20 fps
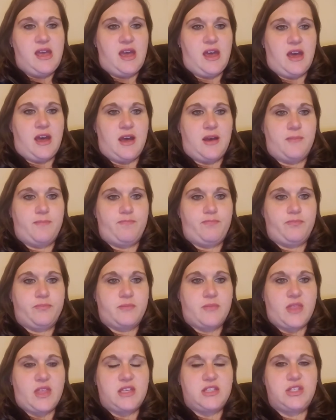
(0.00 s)

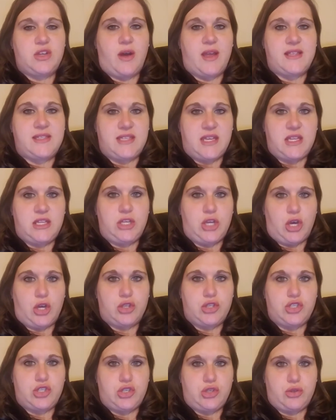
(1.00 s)
So I did
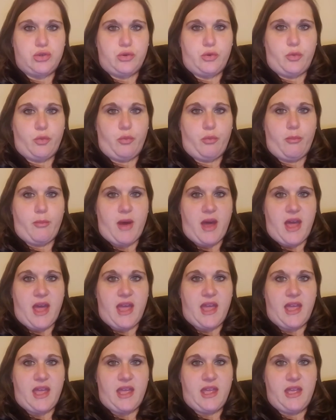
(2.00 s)
go to
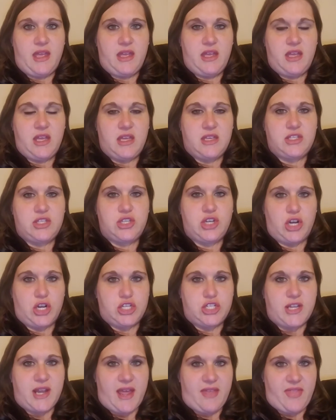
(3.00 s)
my
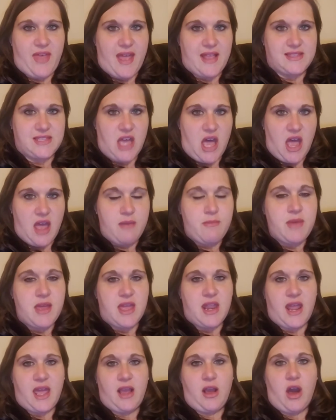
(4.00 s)
surgeon at that time
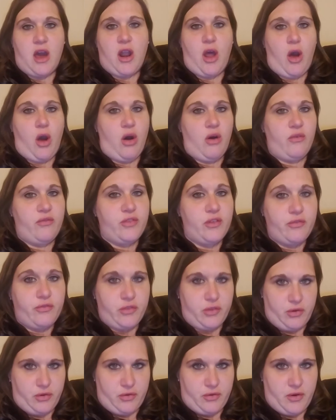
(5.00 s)
and I got all of the
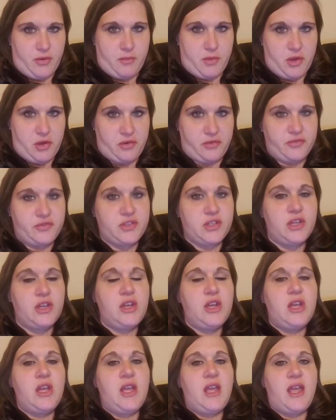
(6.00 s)
fluid removed
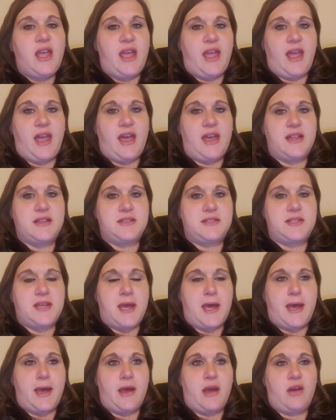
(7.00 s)
and
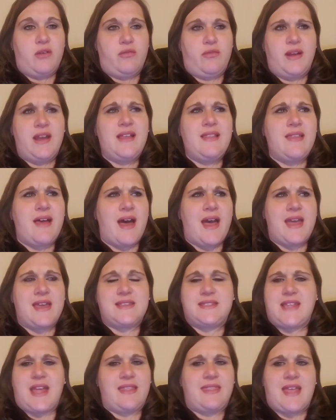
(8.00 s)

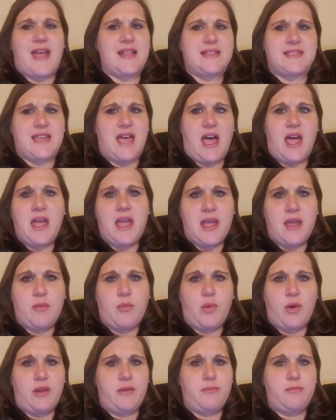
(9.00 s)
realized at that
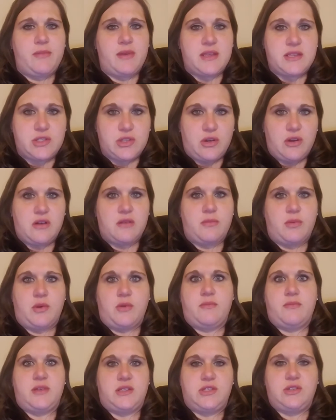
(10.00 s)
time what a
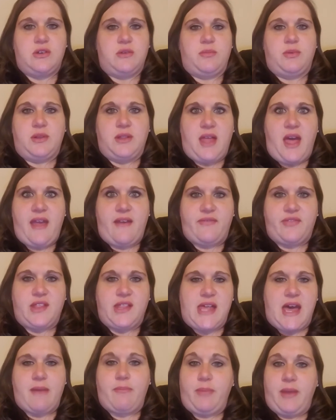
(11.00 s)
miserable life the
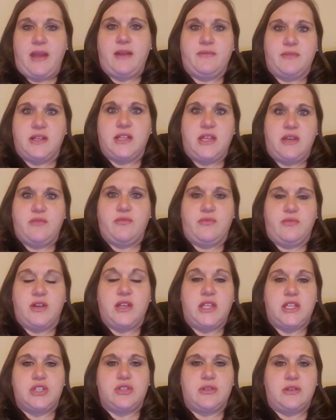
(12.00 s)
lap band
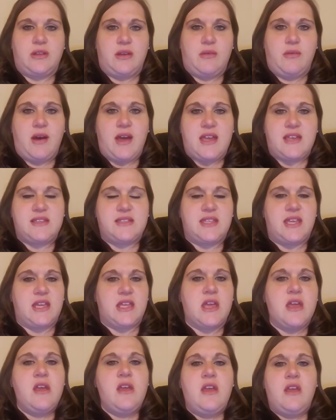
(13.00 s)
really truly was.
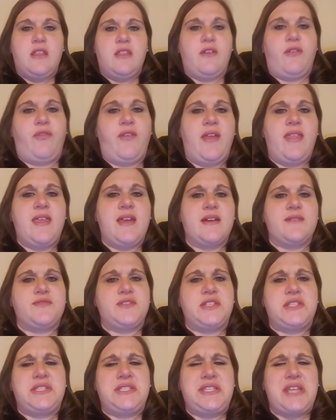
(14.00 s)
Like the feeling of
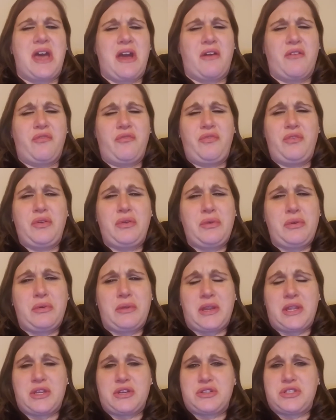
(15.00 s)
stuck
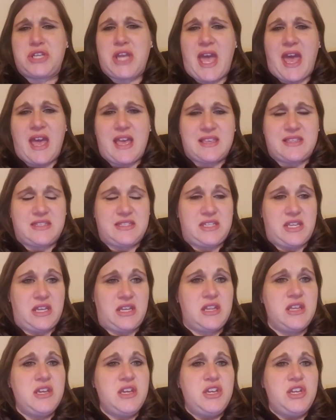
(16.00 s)
food in your chest
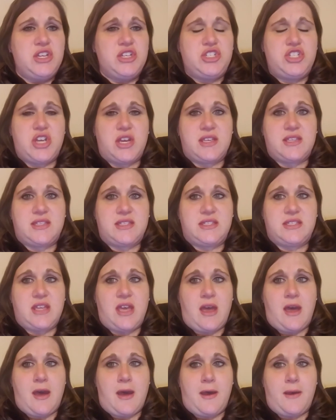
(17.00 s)
and just
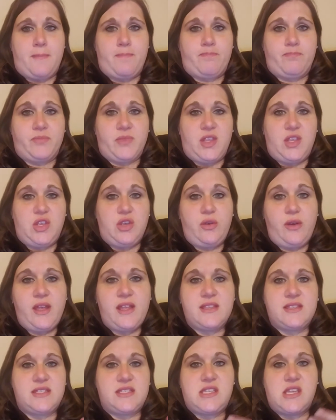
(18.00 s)
you
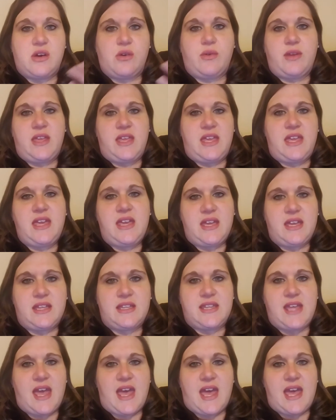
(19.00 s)
can still
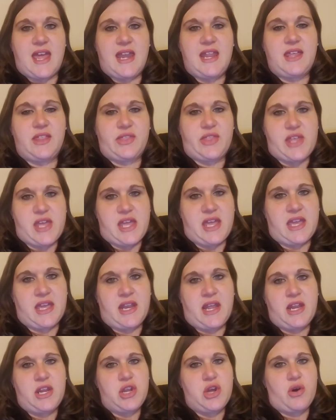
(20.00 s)
eat anything,
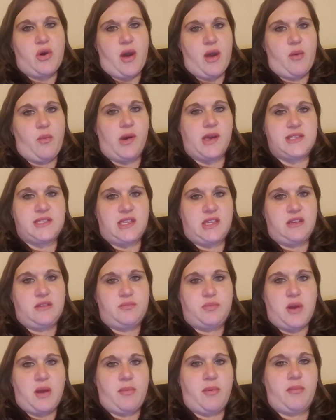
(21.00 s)
and I know I
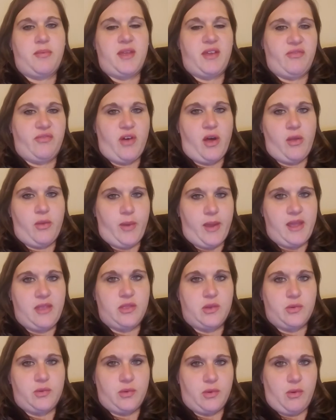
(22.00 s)
wasn't probably
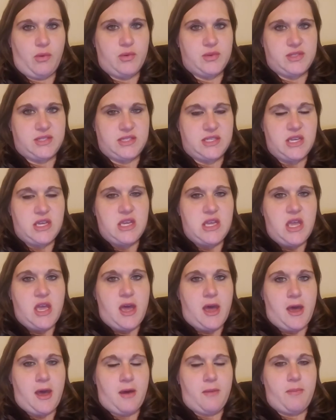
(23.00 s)
following the rules,
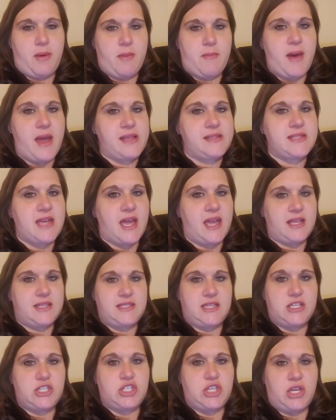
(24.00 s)
but my
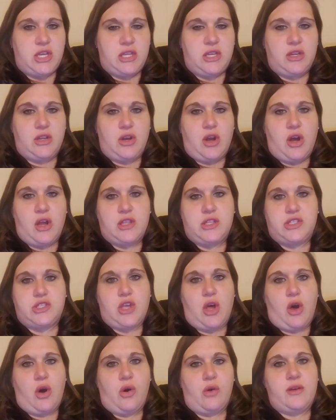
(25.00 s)
dietitian
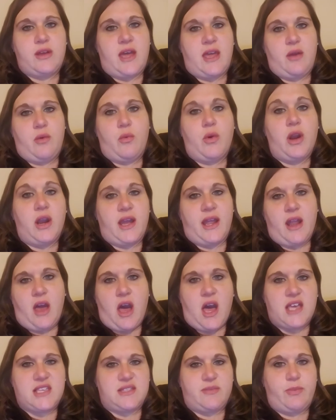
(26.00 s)
consult, I work at a
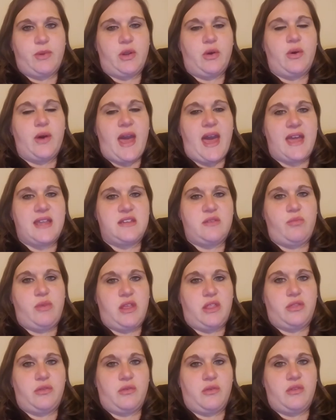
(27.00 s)
hospital, had to
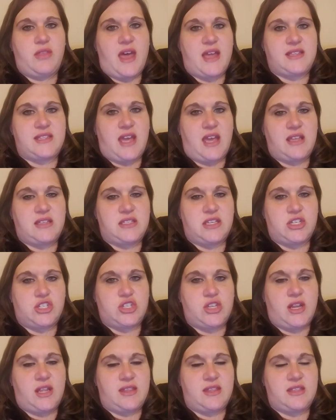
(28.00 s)
be through that
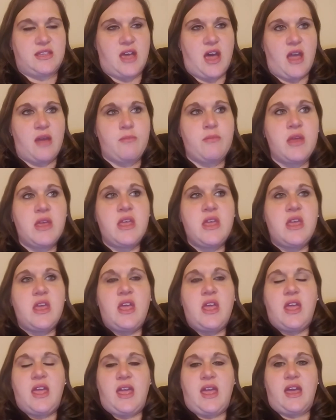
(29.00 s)
dietitian at the time.
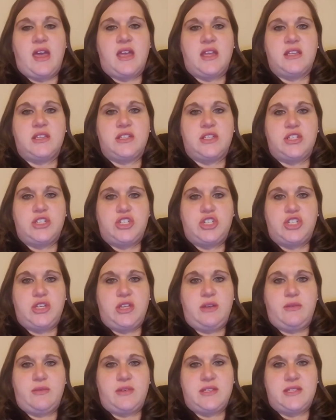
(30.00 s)
And
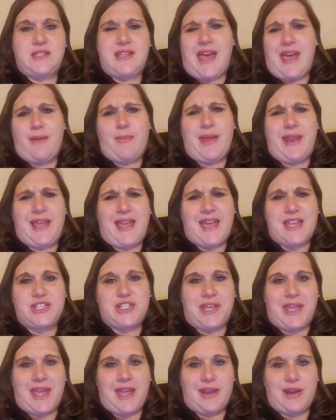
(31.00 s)
she was a diabetic
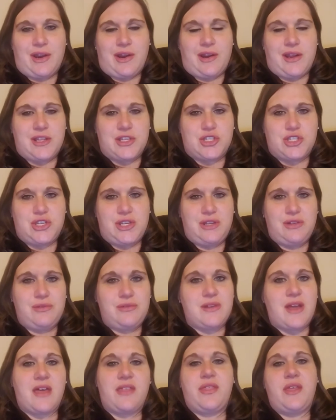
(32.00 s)
educator and she knew
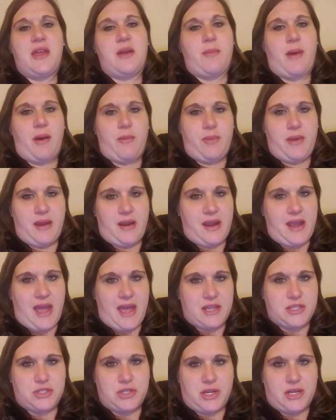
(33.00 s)
nothing about
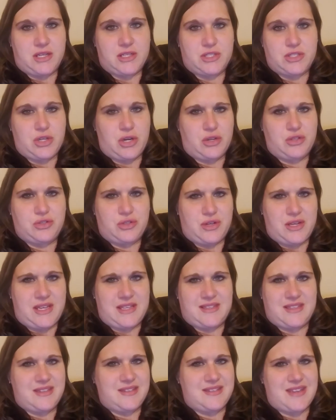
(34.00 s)
bariatric
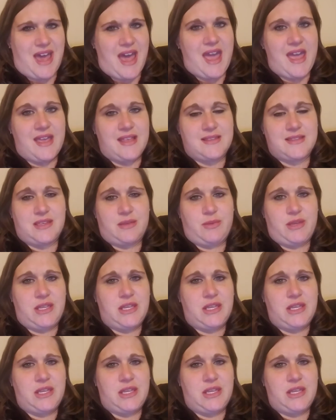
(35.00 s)
surgeries and diets.